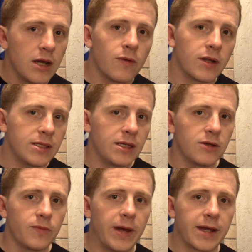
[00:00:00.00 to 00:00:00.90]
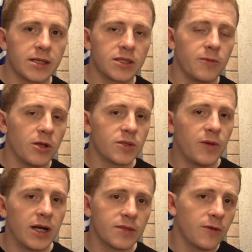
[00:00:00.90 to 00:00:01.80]
want it to heal back as small as
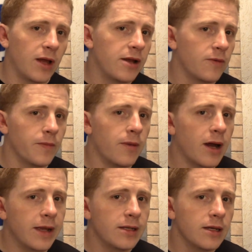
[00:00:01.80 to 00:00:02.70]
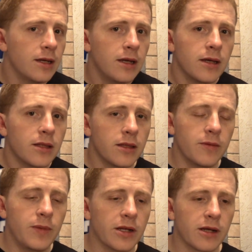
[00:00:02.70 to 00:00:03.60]
possible. I don't mind
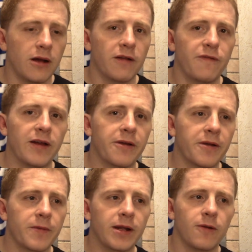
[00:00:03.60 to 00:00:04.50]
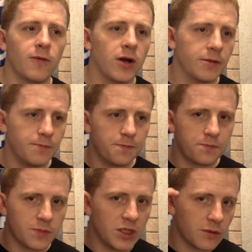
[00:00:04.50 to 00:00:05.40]
the bit of cauliflower ear, but I don't want,
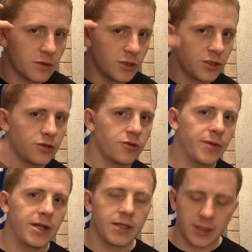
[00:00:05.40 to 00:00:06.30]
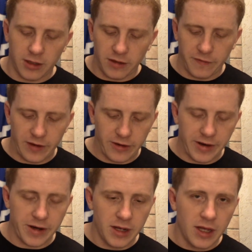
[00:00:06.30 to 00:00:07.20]
you know, just tremendous cauliflower
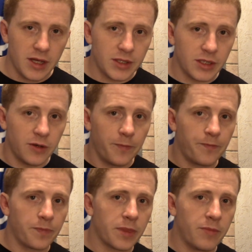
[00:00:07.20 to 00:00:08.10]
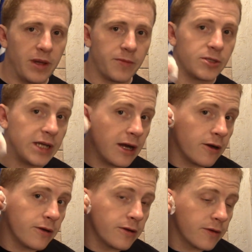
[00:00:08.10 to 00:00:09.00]
ear. So paper
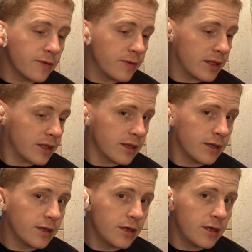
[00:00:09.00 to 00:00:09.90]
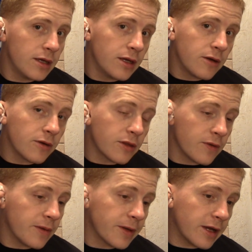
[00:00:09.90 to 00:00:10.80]
towel with with the
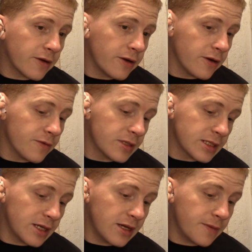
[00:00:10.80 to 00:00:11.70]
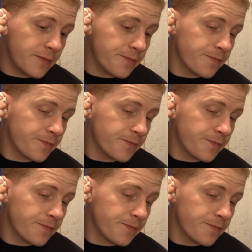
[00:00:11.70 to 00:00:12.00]
rubbing alcohol once again.